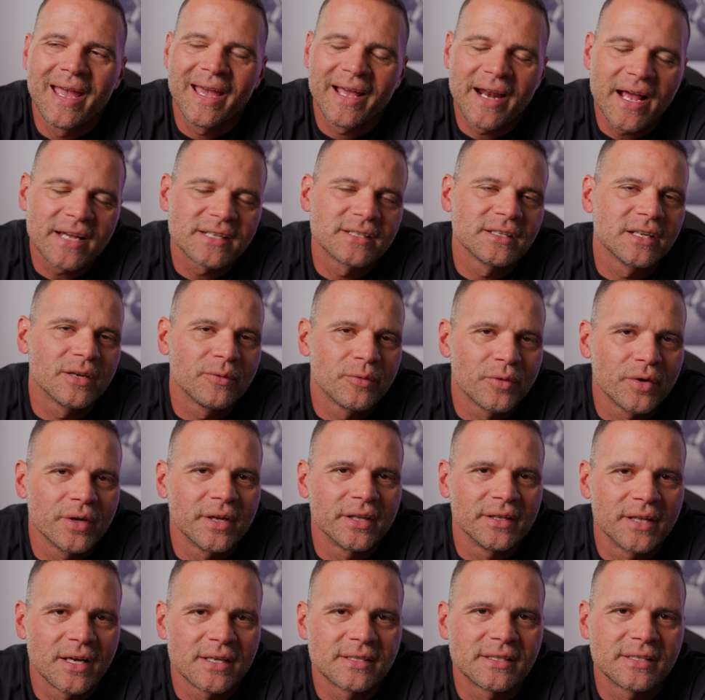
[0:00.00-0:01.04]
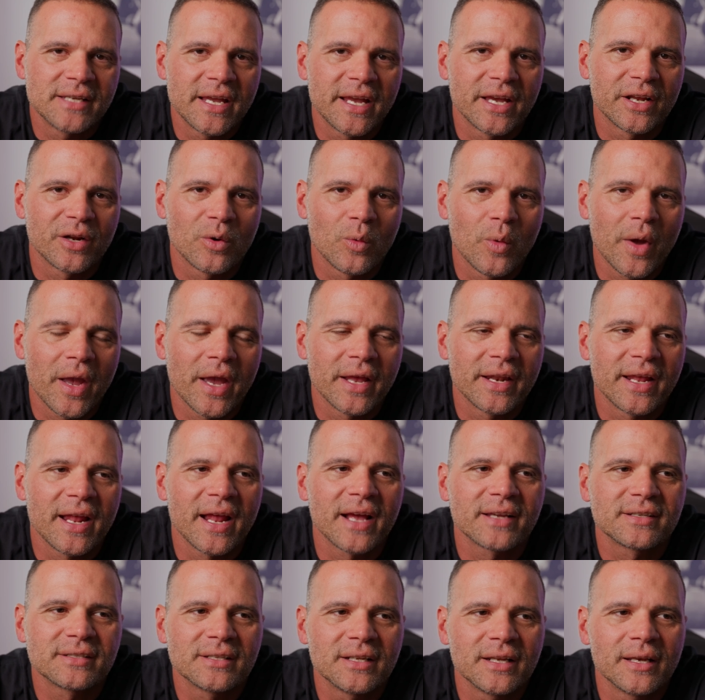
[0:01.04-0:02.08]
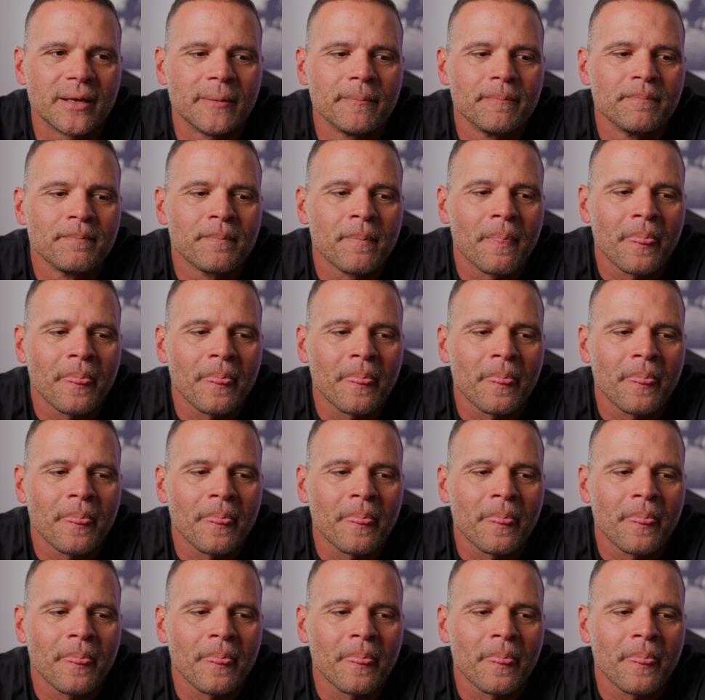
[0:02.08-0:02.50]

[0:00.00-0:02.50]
It actually really does take it away. And actually,